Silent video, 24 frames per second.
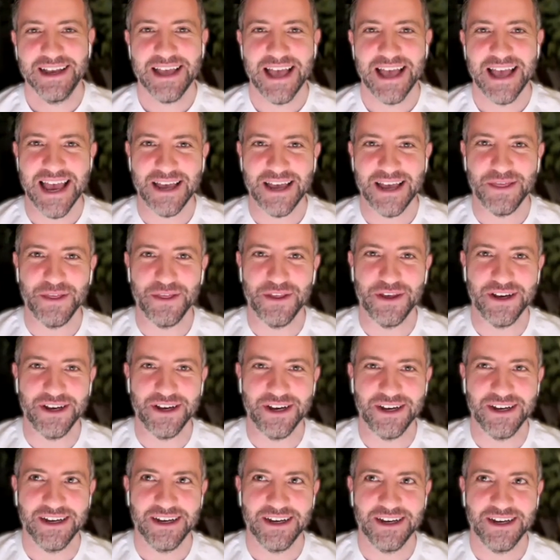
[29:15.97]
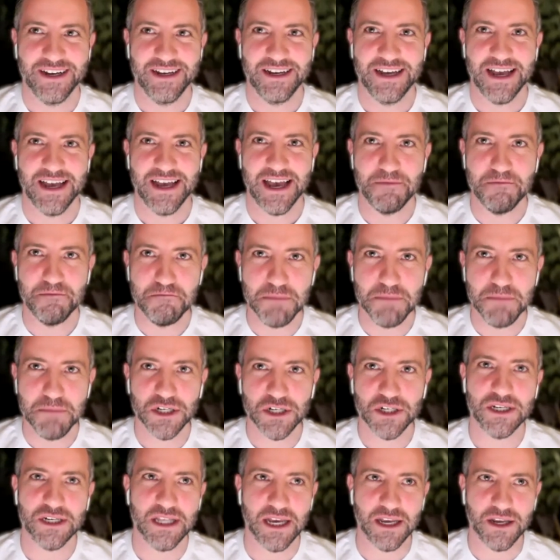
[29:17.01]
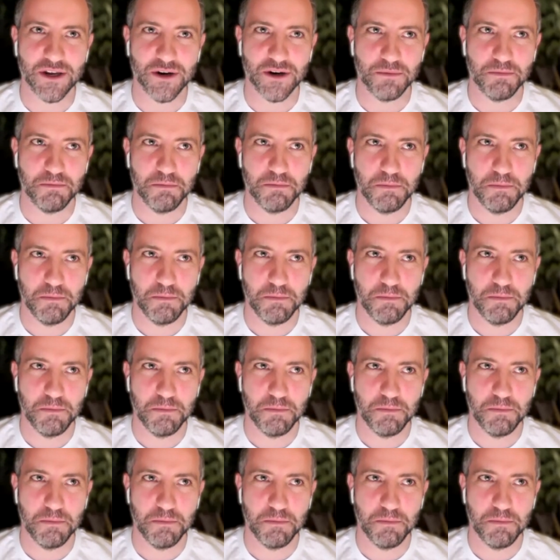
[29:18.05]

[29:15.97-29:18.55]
and the admission that you're